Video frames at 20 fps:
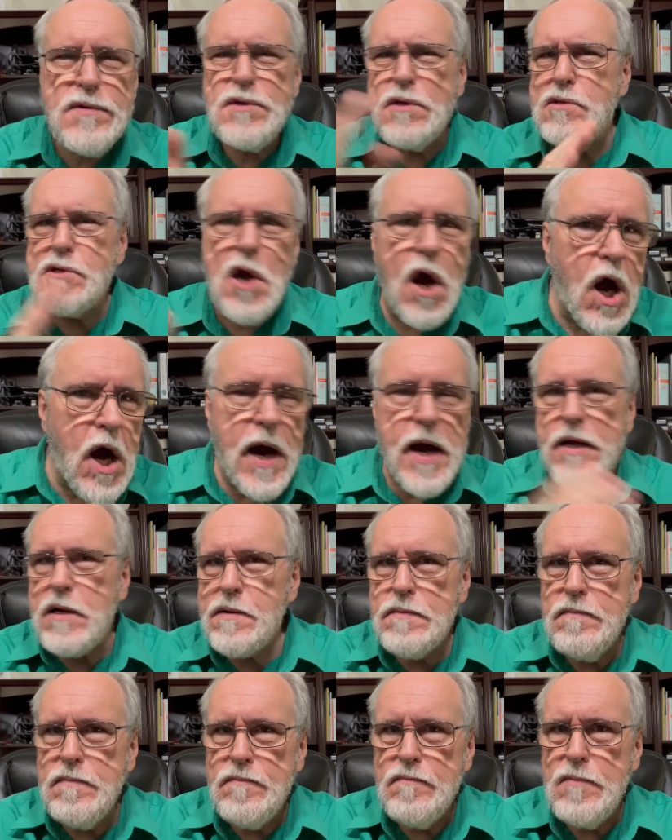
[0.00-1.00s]
to
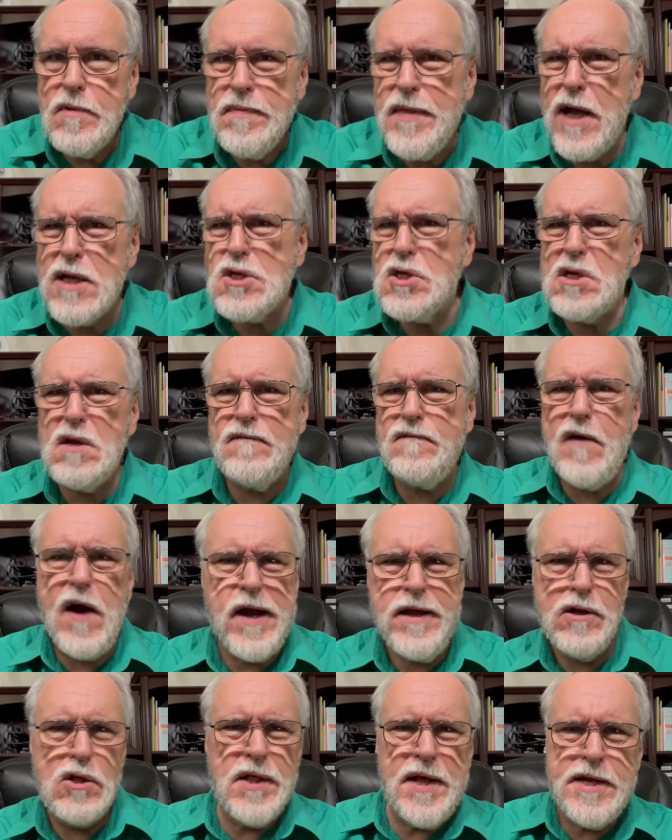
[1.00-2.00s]
talk. That's a
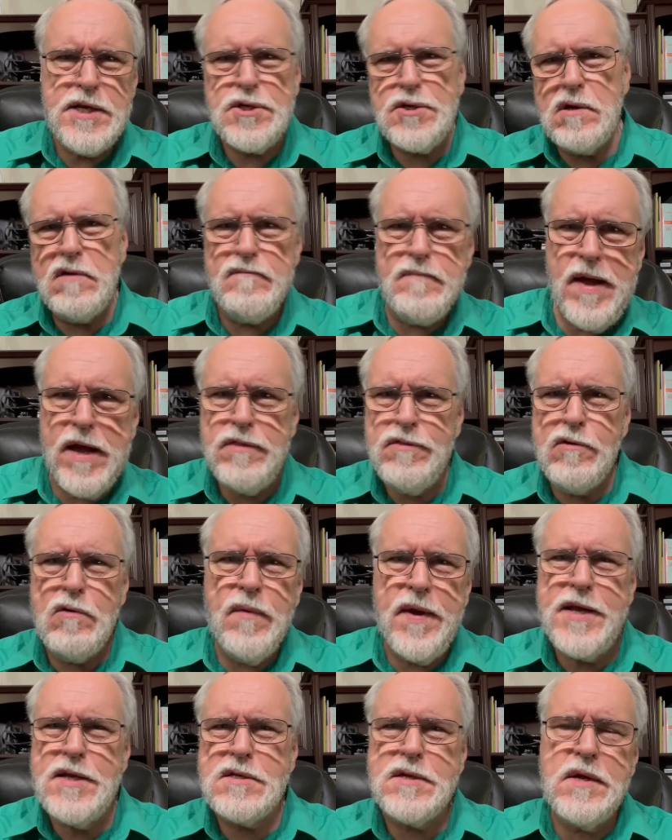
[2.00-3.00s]
violation of
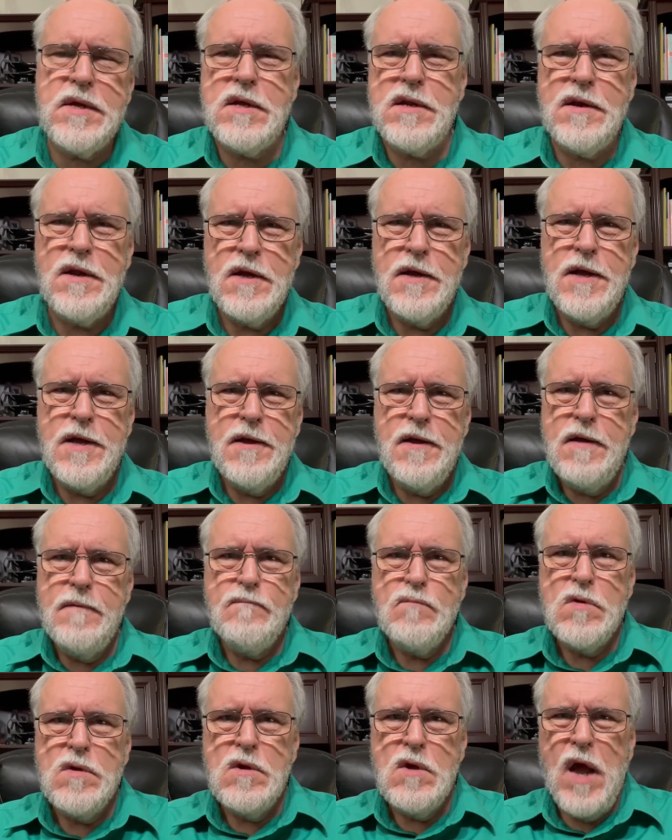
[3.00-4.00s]
Matthew 18.
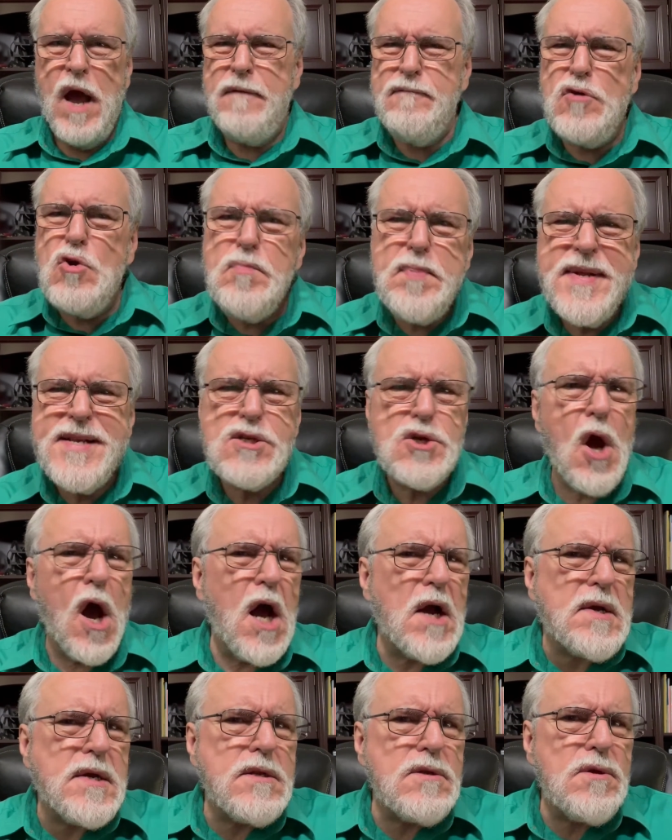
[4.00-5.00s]
Have you been
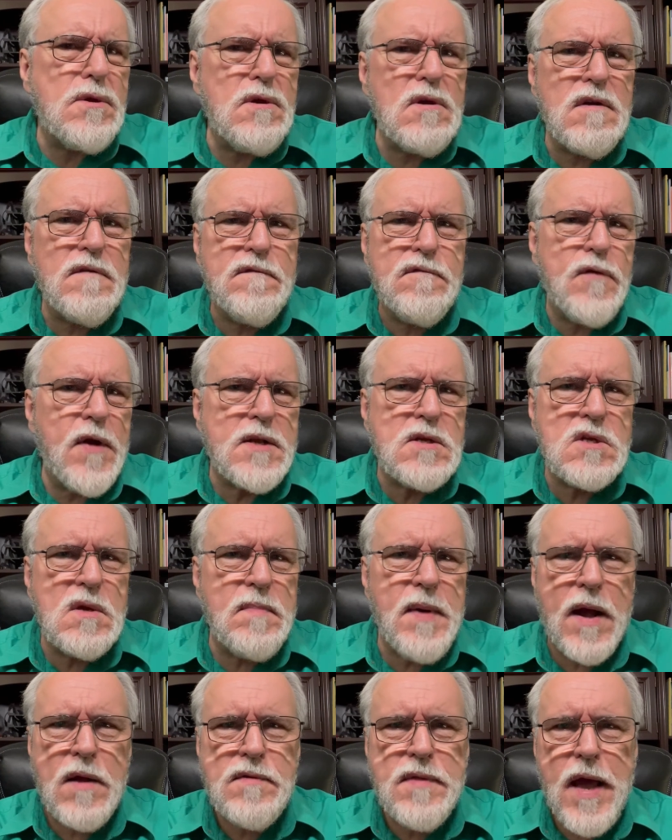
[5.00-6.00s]
talking to your friends
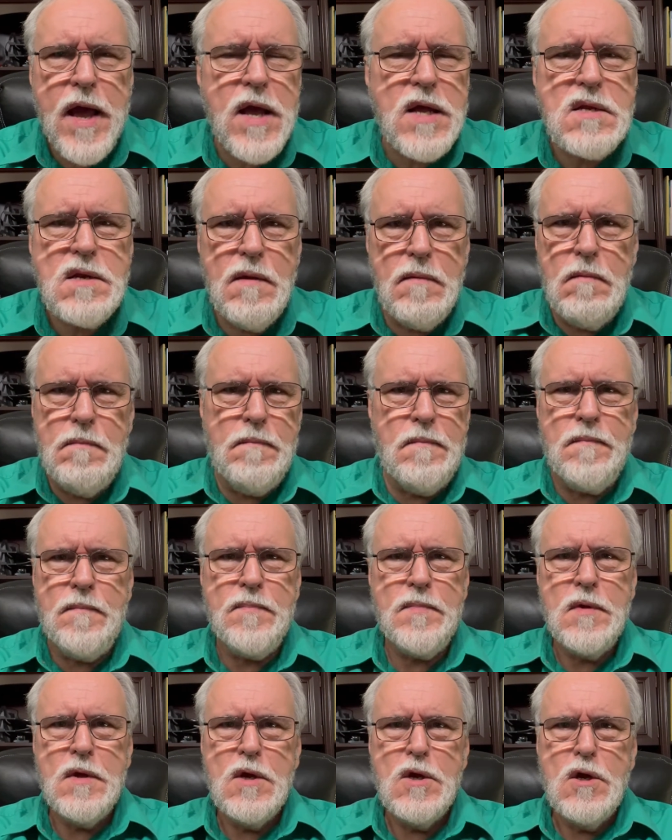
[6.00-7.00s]
about that?
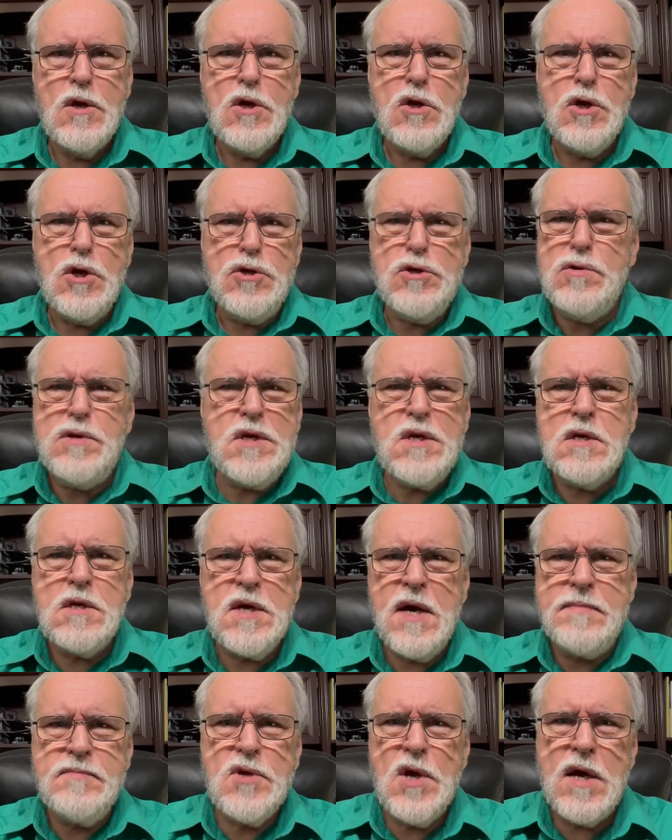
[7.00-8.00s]
You didn't
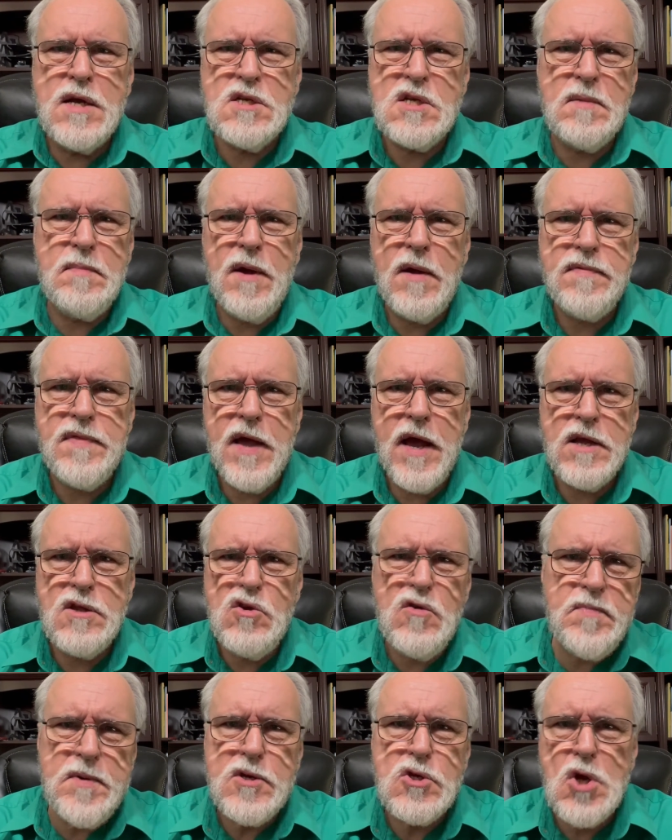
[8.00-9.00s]
come to us about that.
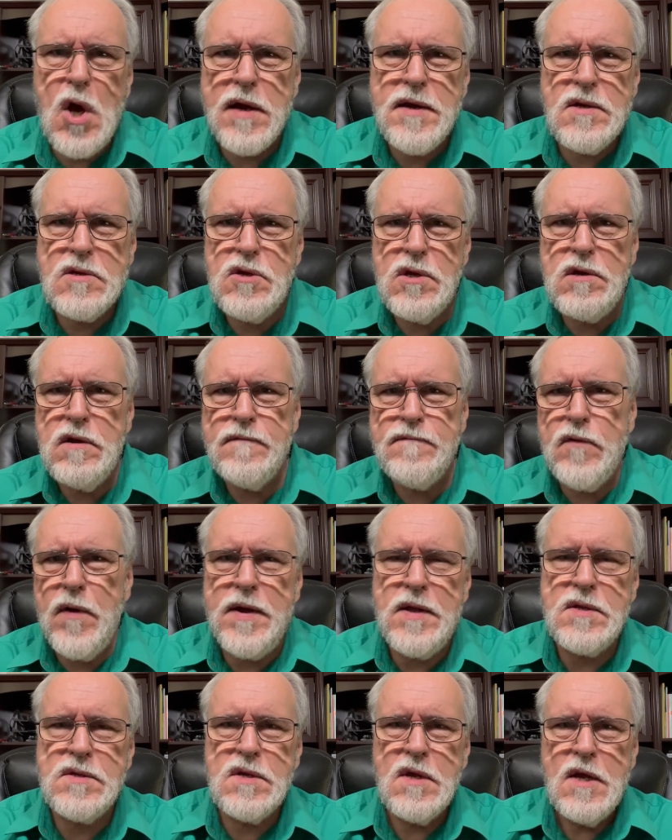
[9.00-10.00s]
You've been talking to your
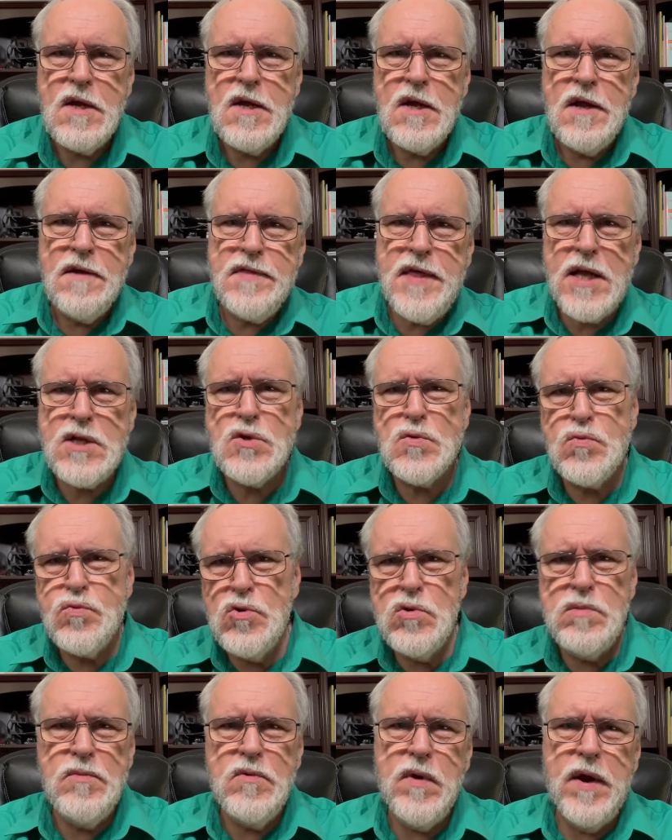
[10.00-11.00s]
friends. That's
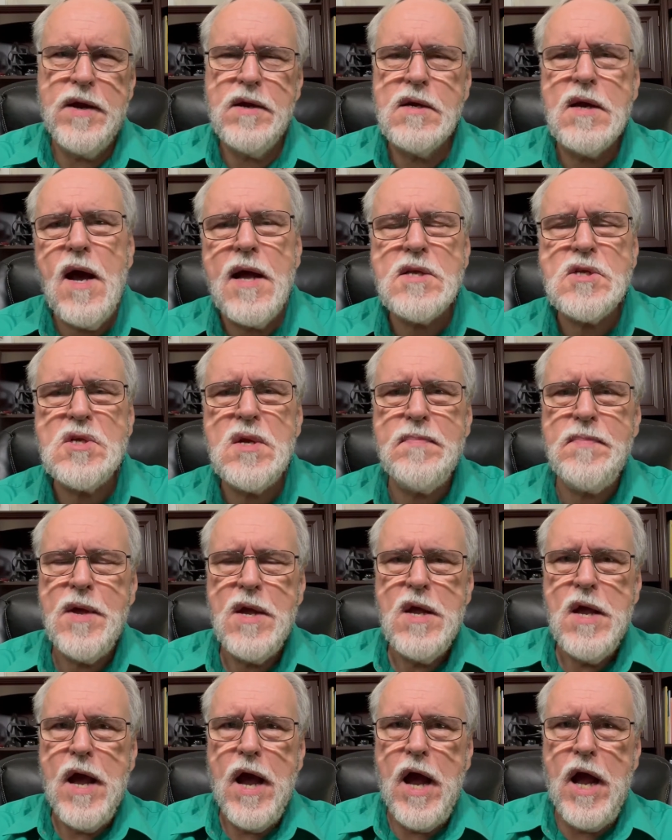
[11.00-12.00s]
rumor and gossip,
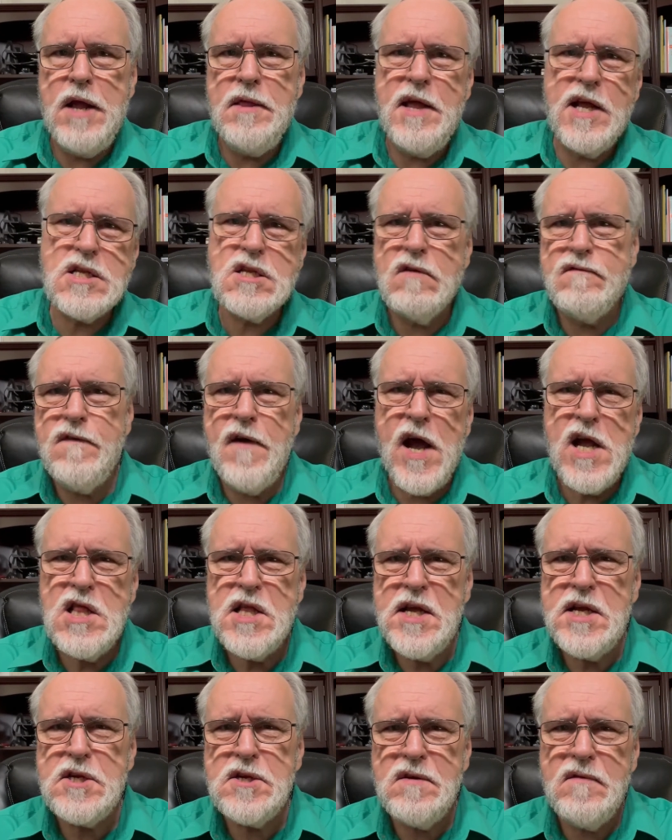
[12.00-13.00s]
and that's a
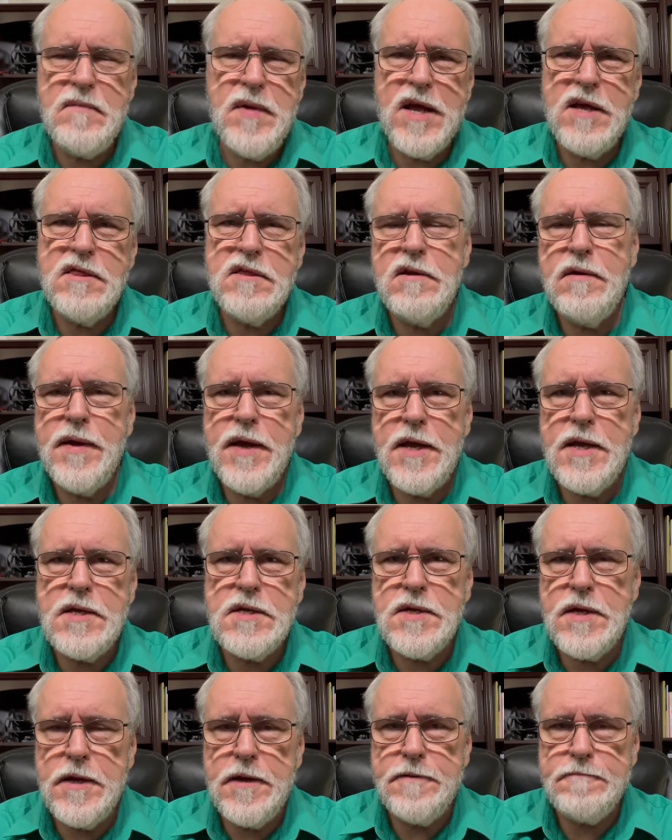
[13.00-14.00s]
violation of Matthew
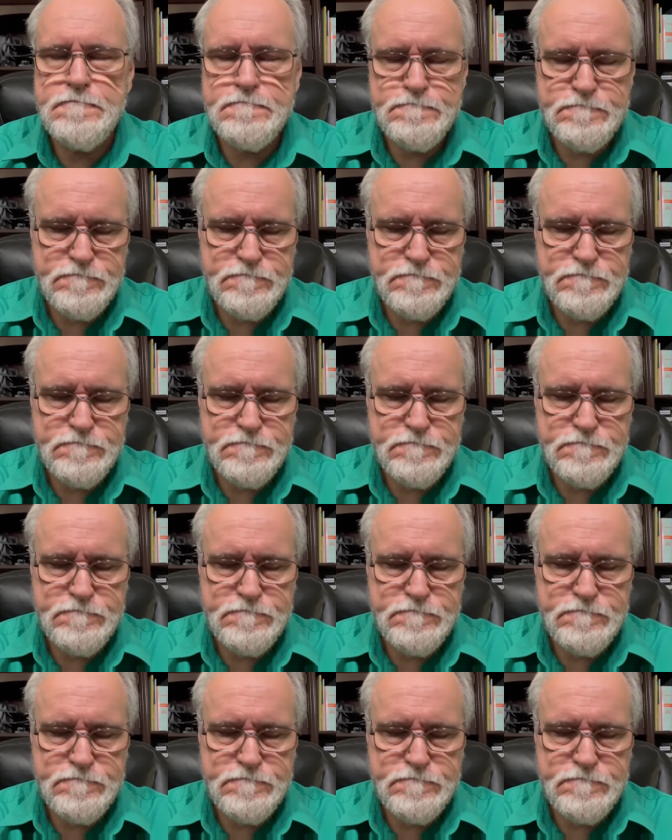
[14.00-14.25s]
18.